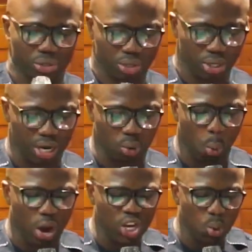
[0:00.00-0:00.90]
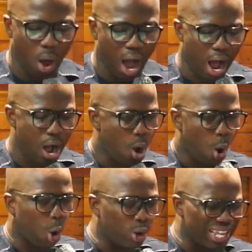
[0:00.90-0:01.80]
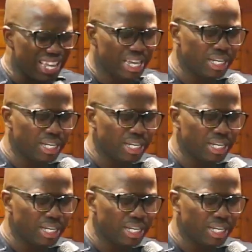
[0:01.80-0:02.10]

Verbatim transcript: and when you are on ease,